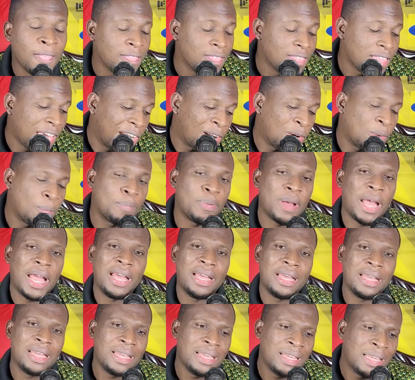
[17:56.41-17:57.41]
Channel
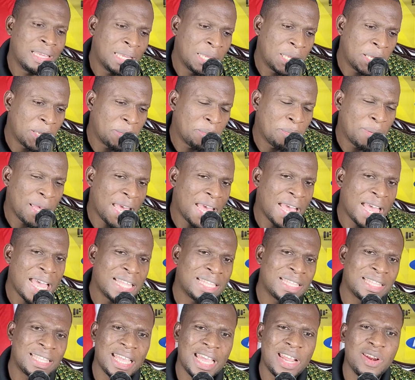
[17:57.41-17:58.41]
pa.
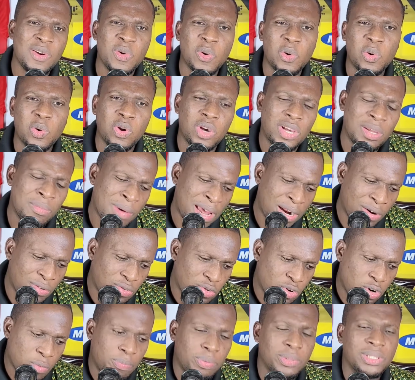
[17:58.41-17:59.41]
Be 10 o'clock ma
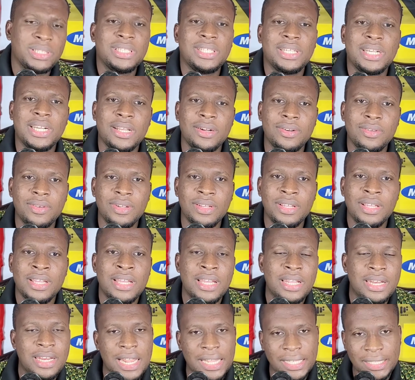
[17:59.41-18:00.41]
drop o train.
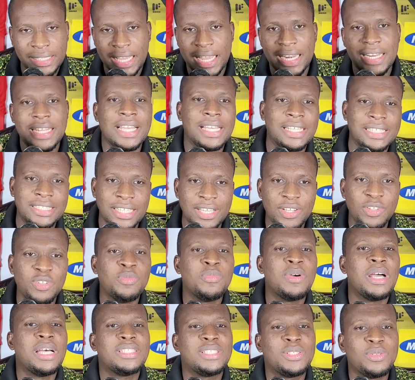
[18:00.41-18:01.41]
That time I share you
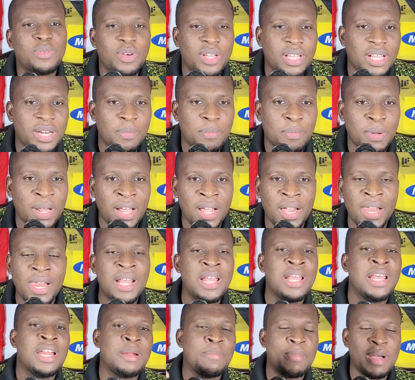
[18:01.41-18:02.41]
ma say wa yerepa.
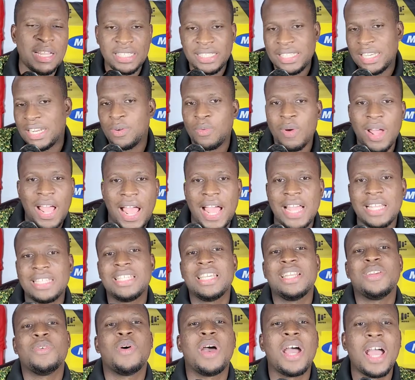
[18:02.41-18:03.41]
Ma channel wa
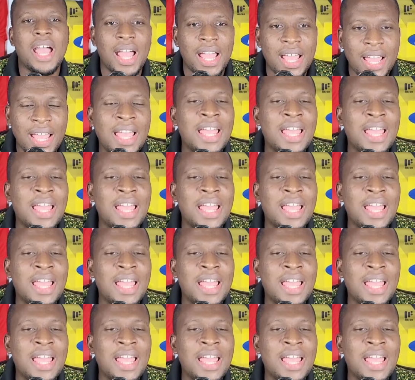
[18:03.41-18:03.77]
ha.